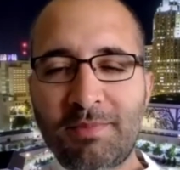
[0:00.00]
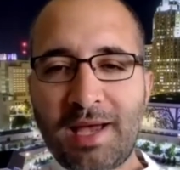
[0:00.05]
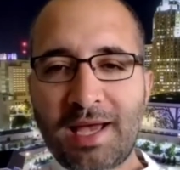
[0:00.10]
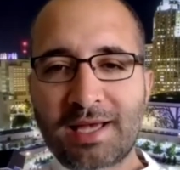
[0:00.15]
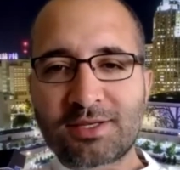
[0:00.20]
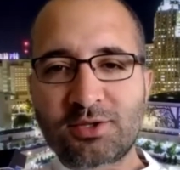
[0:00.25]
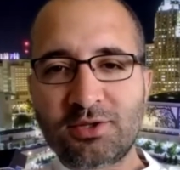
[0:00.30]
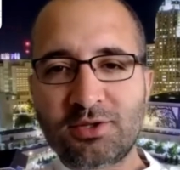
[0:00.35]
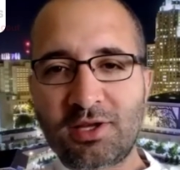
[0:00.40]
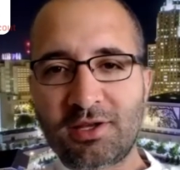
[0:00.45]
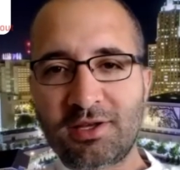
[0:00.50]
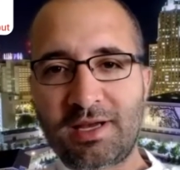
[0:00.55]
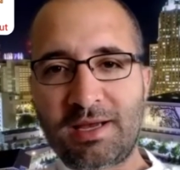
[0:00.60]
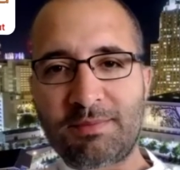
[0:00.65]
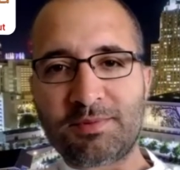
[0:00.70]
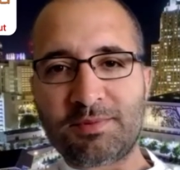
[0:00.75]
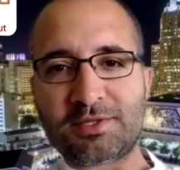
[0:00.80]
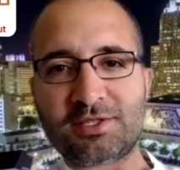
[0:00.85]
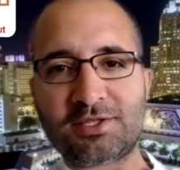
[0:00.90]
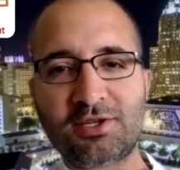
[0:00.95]
back to another
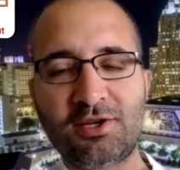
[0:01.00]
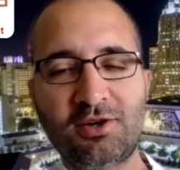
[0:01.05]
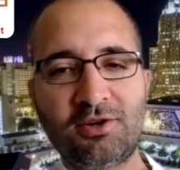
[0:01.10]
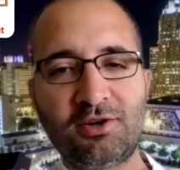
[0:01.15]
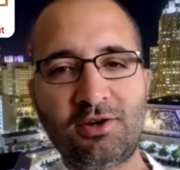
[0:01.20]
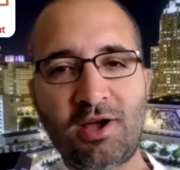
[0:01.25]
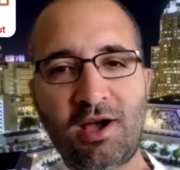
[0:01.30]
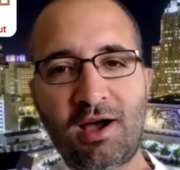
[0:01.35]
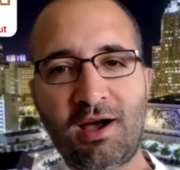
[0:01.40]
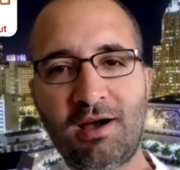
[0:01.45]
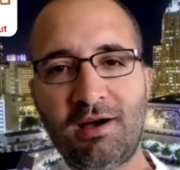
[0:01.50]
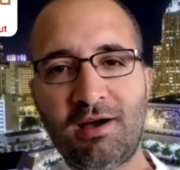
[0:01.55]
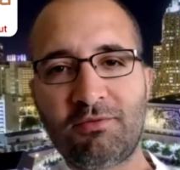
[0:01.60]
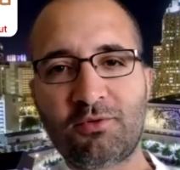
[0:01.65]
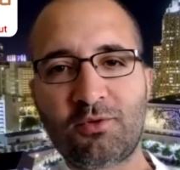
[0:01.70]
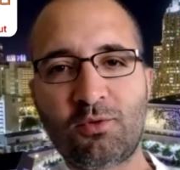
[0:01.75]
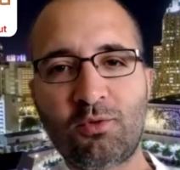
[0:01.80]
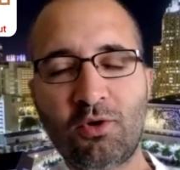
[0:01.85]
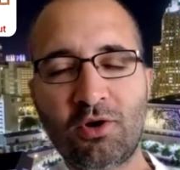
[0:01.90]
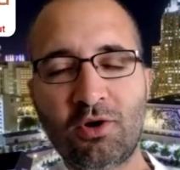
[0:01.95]
episode
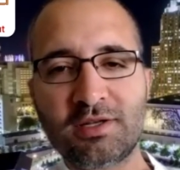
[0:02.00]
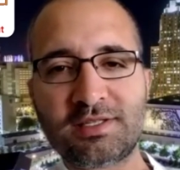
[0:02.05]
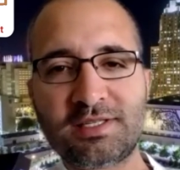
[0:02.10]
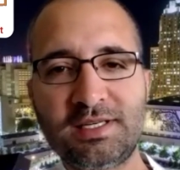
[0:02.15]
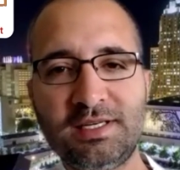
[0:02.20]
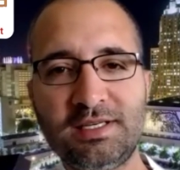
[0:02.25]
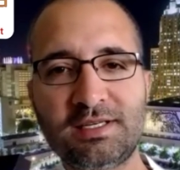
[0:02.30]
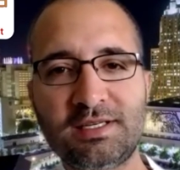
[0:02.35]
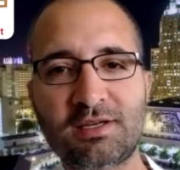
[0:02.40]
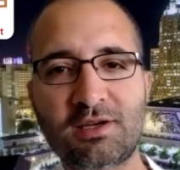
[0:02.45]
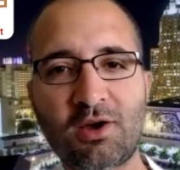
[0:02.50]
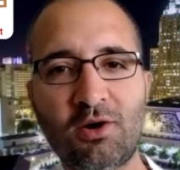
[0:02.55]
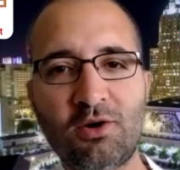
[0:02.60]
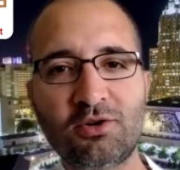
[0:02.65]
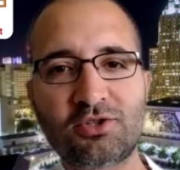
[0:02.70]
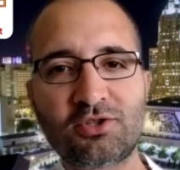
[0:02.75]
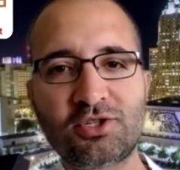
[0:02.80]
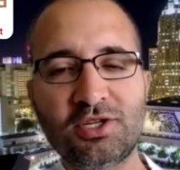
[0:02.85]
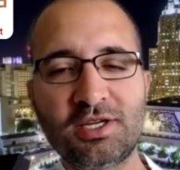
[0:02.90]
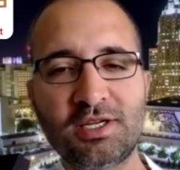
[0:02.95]
of Quarantined
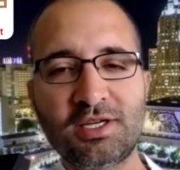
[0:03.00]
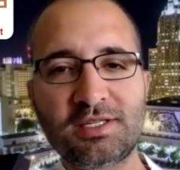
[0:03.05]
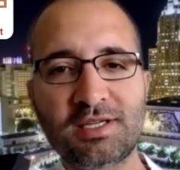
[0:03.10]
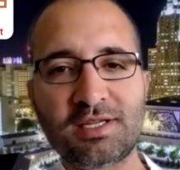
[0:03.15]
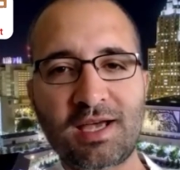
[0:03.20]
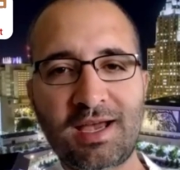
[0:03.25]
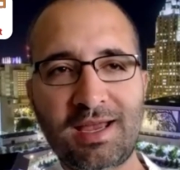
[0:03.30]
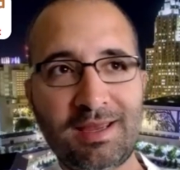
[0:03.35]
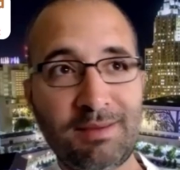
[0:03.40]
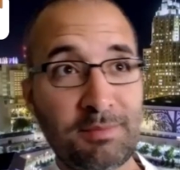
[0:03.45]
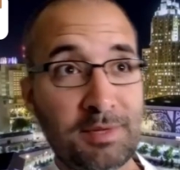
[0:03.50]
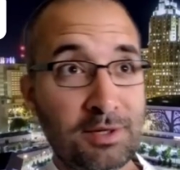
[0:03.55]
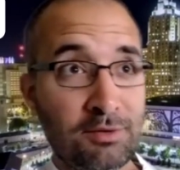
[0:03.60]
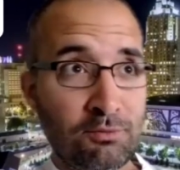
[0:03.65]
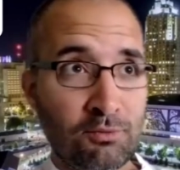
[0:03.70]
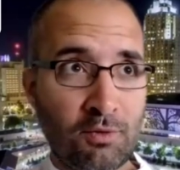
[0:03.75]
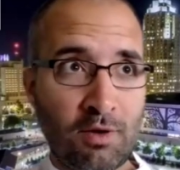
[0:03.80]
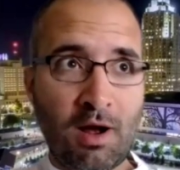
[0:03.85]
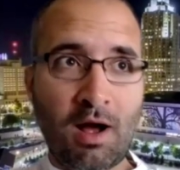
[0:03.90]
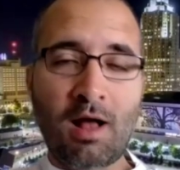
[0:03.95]
Coaches. I am
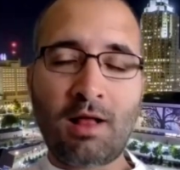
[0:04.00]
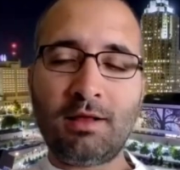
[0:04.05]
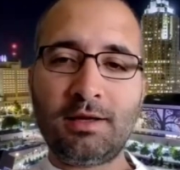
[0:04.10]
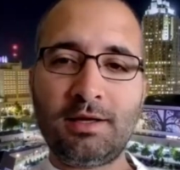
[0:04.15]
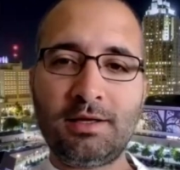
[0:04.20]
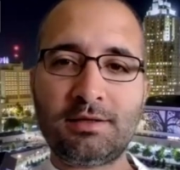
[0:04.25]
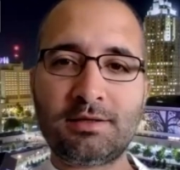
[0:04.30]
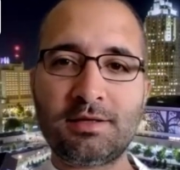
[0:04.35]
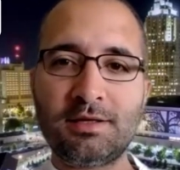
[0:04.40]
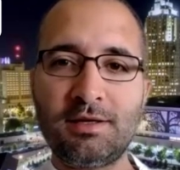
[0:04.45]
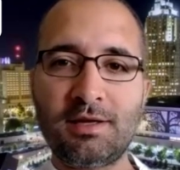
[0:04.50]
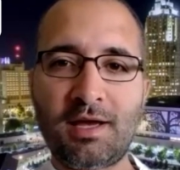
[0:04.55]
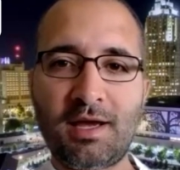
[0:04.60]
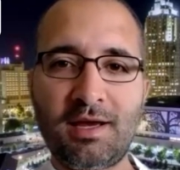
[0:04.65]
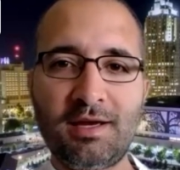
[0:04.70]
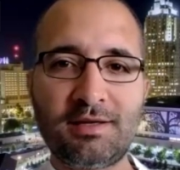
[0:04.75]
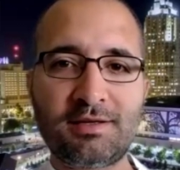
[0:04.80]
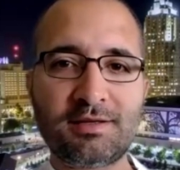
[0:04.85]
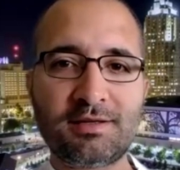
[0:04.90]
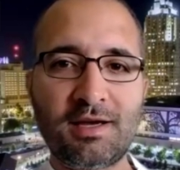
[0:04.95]
in Raleigh
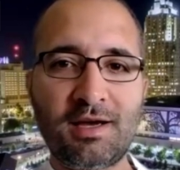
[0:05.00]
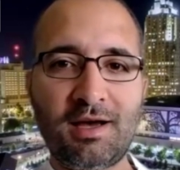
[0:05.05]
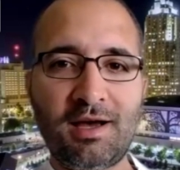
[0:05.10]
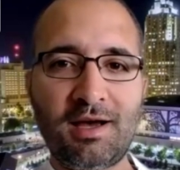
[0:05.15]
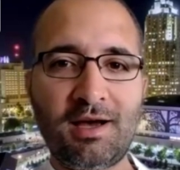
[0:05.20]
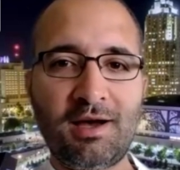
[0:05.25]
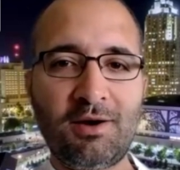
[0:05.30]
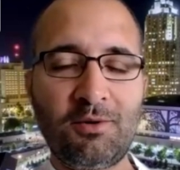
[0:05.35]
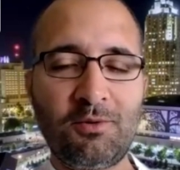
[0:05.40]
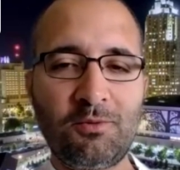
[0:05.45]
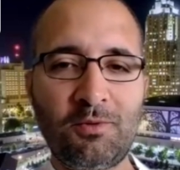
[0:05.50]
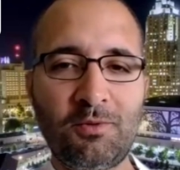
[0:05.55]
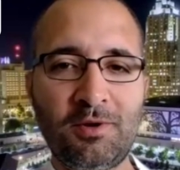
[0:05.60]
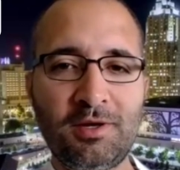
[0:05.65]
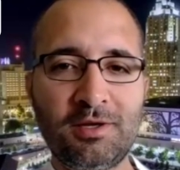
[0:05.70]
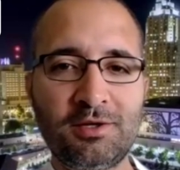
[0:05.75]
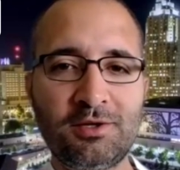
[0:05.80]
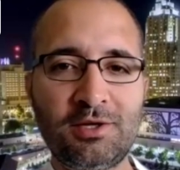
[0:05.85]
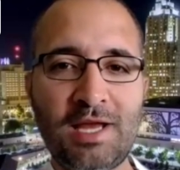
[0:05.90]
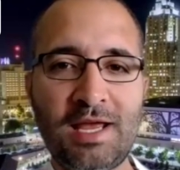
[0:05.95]
tonight
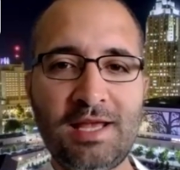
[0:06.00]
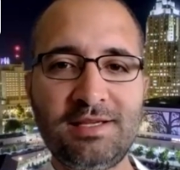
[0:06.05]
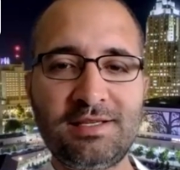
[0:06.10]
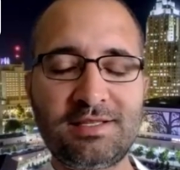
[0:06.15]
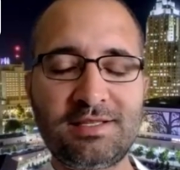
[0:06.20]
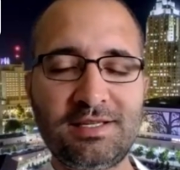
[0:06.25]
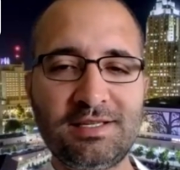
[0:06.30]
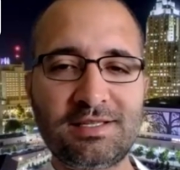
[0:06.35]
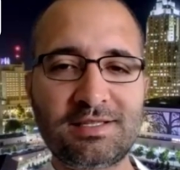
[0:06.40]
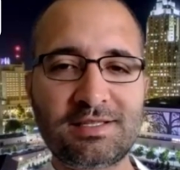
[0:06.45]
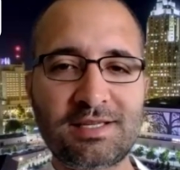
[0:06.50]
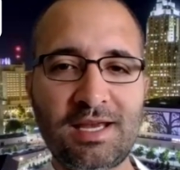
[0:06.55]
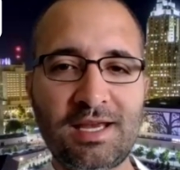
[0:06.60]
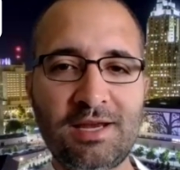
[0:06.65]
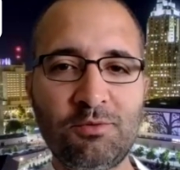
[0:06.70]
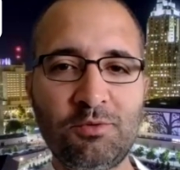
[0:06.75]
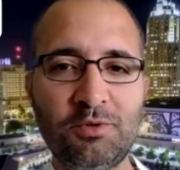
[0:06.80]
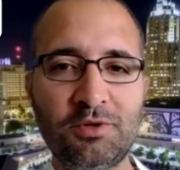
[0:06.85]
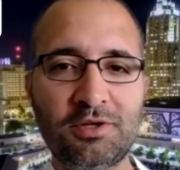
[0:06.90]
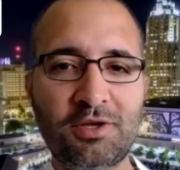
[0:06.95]
at NC
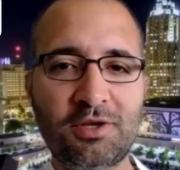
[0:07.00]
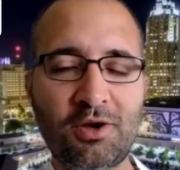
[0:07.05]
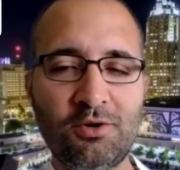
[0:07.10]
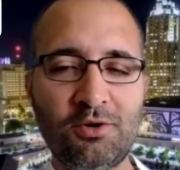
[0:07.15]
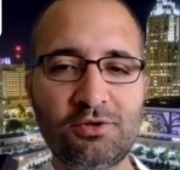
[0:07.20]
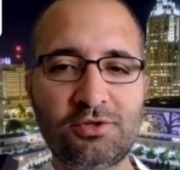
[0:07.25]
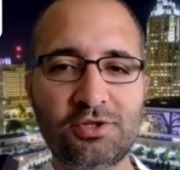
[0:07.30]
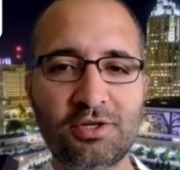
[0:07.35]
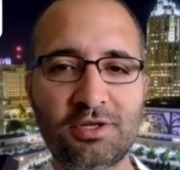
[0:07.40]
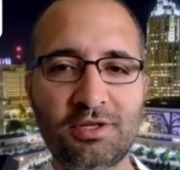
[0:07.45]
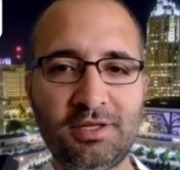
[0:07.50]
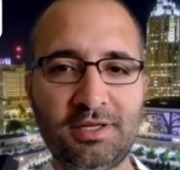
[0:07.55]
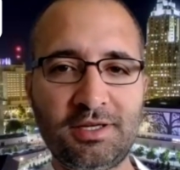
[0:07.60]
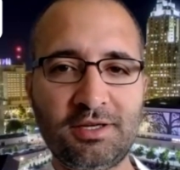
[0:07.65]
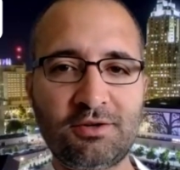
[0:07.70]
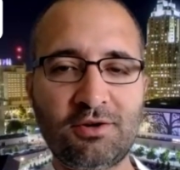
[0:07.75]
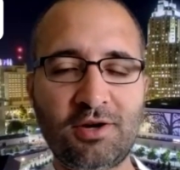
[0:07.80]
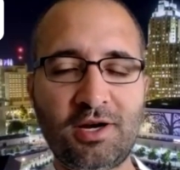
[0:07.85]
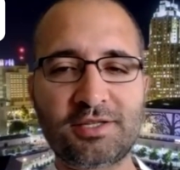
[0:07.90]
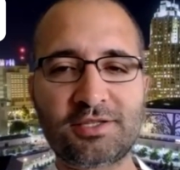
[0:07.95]
State with Coach Clint
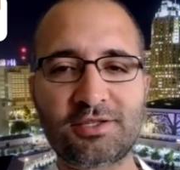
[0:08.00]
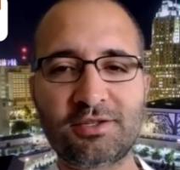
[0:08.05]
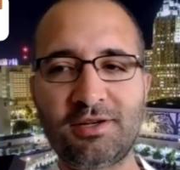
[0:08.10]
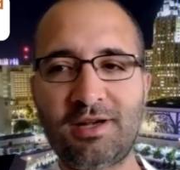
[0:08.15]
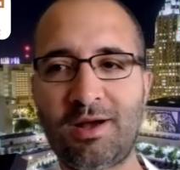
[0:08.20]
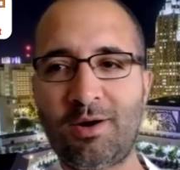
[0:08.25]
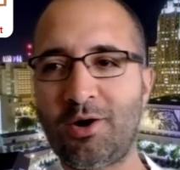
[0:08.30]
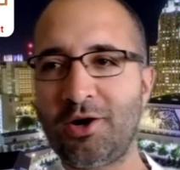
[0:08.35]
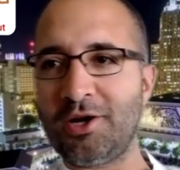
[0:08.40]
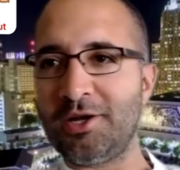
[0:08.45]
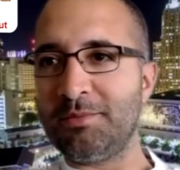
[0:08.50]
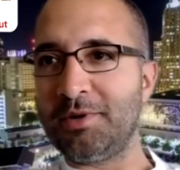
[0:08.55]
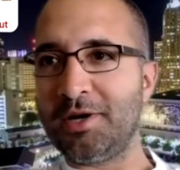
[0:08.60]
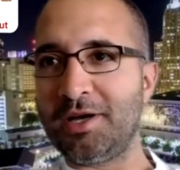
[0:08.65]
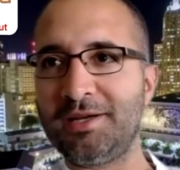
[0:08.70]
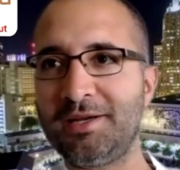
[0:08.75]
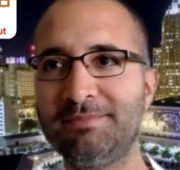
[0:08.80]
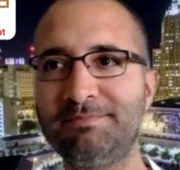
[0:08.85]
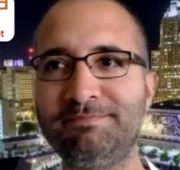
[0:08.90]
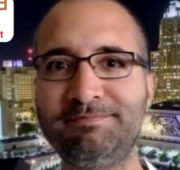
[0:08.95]
Chrysler. How are you, buddy?